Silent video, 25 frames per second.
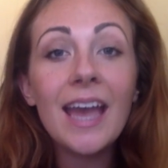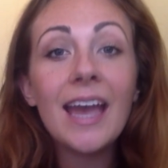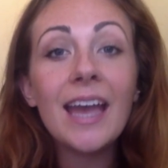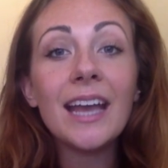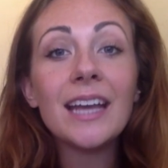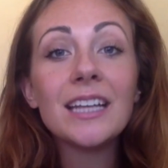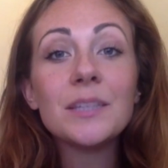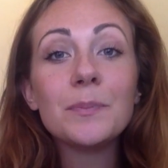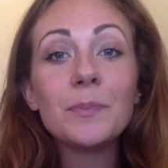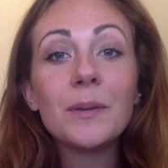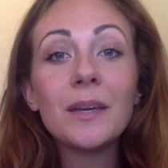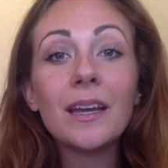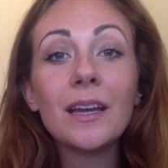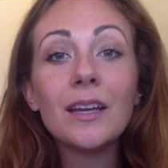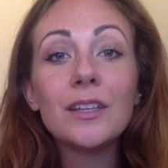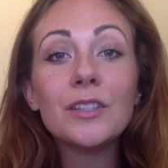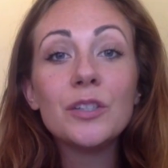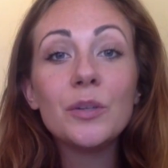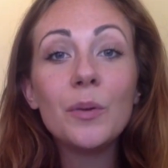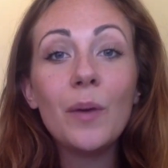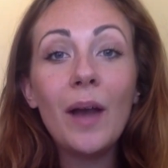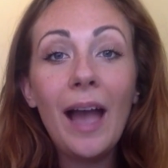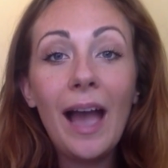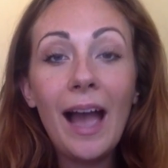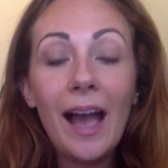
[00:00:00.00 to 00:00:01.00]
it's because
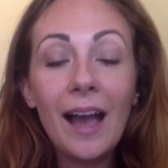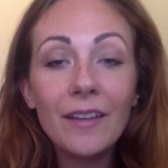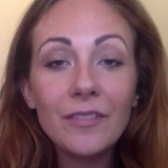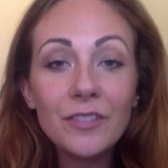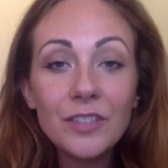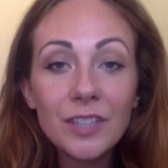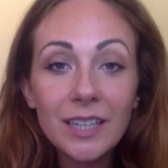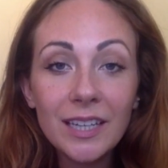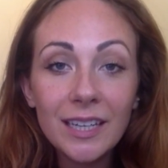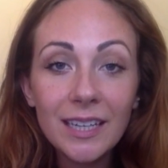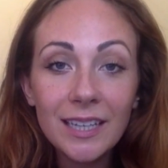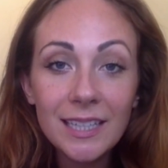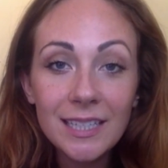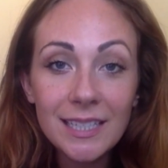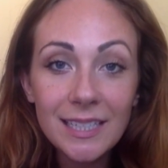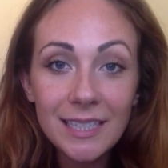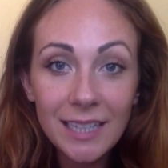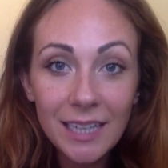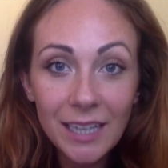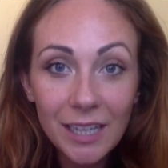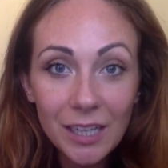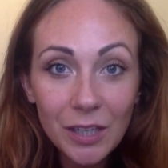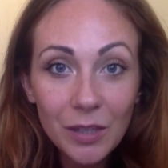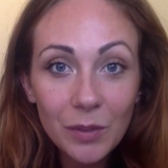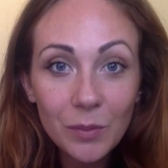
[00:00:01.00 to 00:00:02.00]
you have to
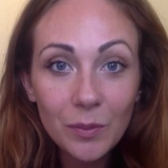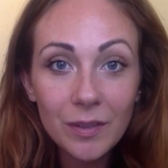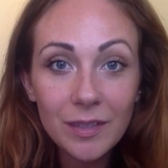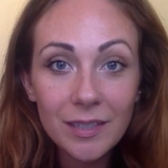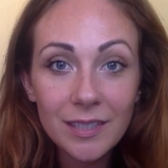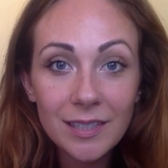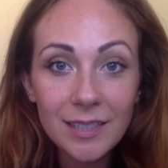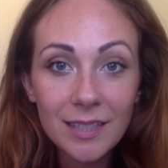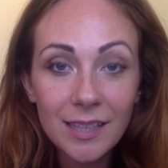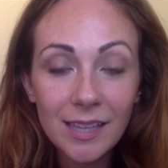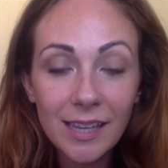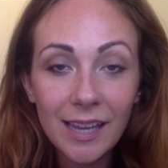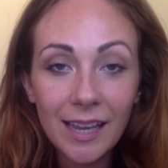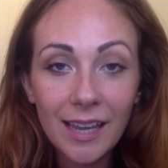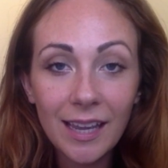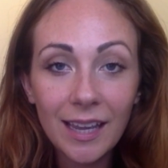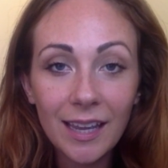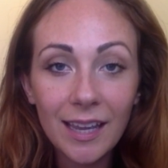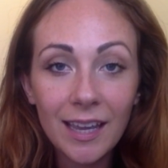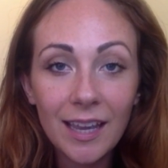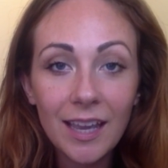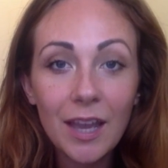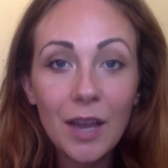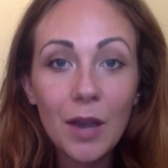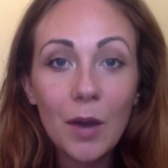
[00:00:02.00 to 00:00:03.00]
continuously
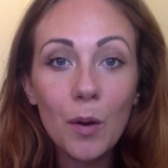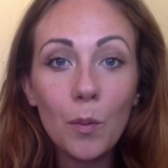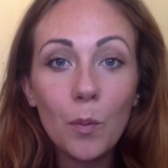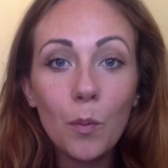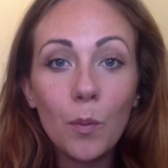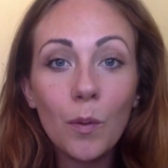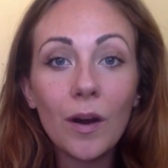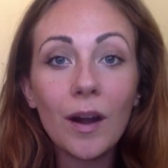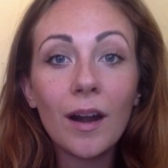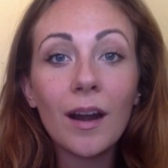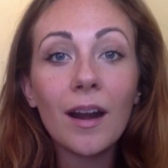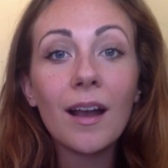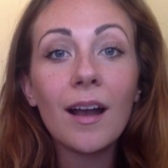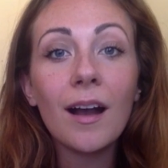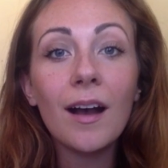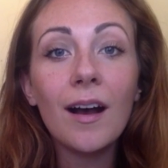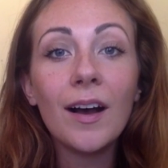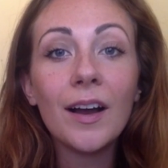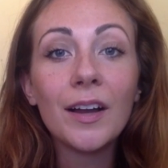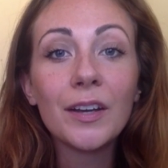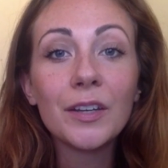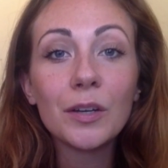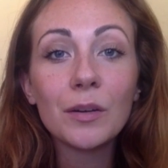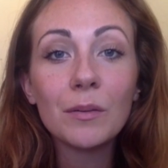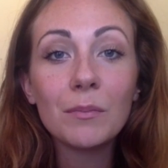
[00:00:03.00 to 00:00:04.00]
work
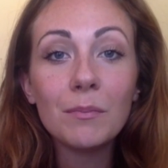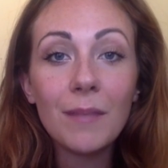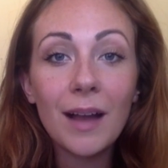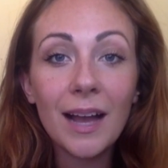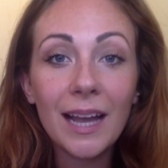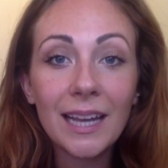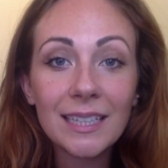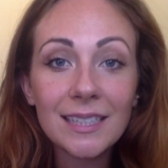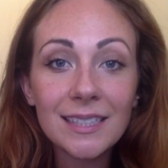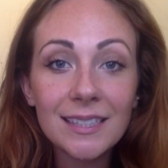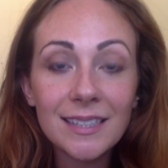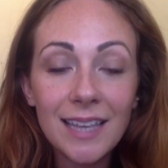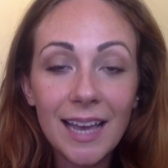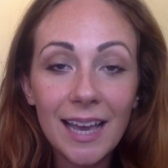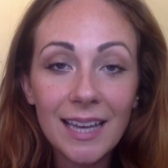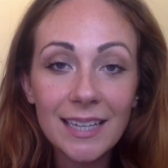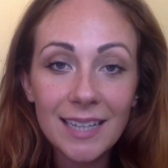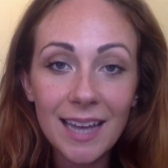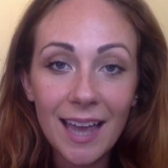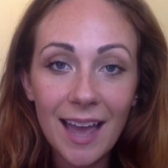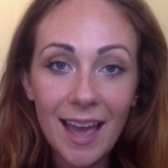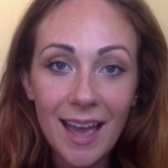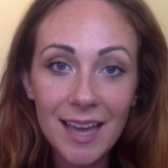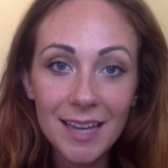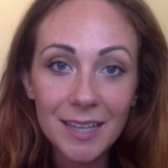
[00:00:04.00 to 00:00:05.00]
on your mindset
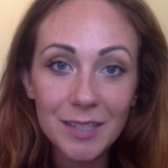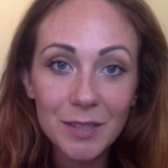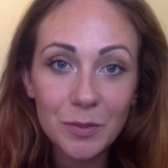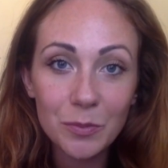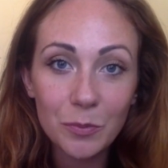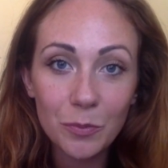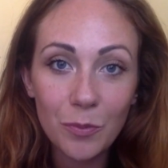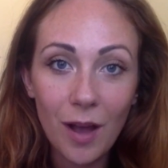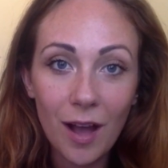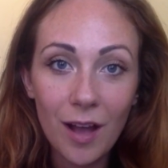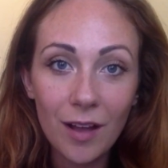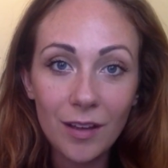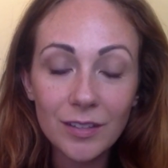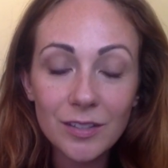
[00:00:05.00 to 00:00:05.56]
as well.